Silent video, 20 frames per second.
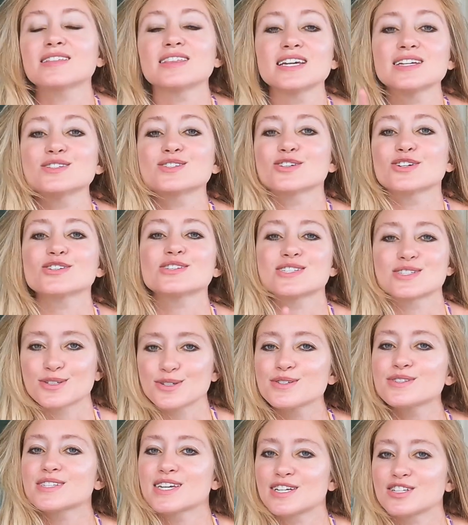Things are
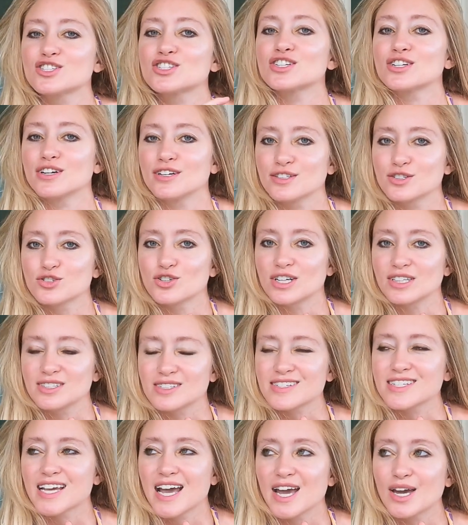still sketchy on
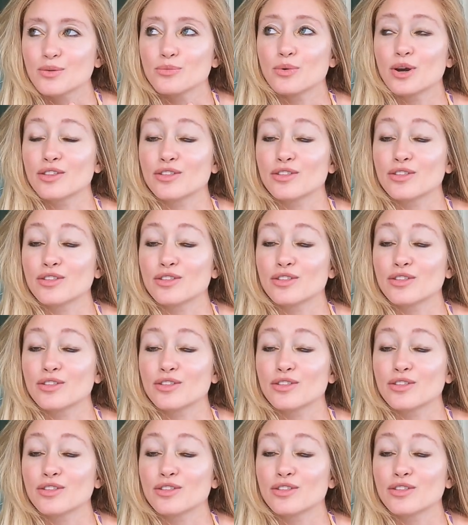Trail 10.